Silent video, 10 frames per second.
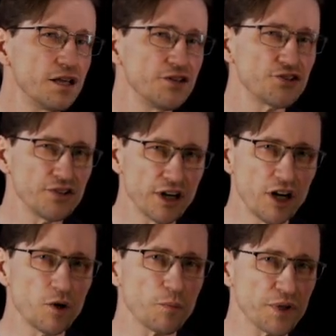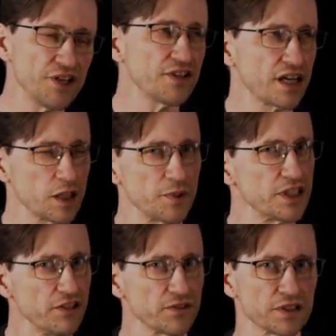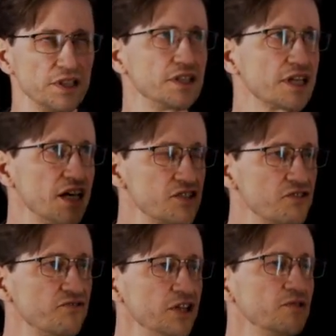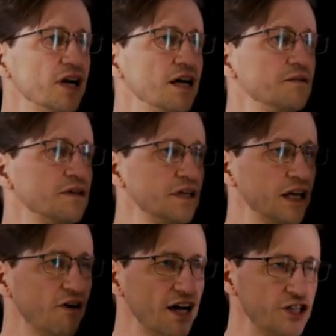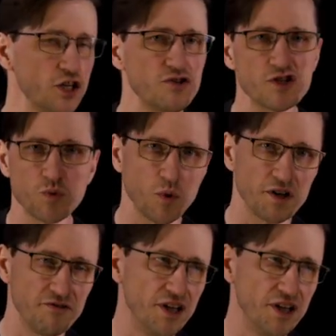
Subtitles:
The scenario plays out a little bit differently in the case of vRAN. Now I showed just one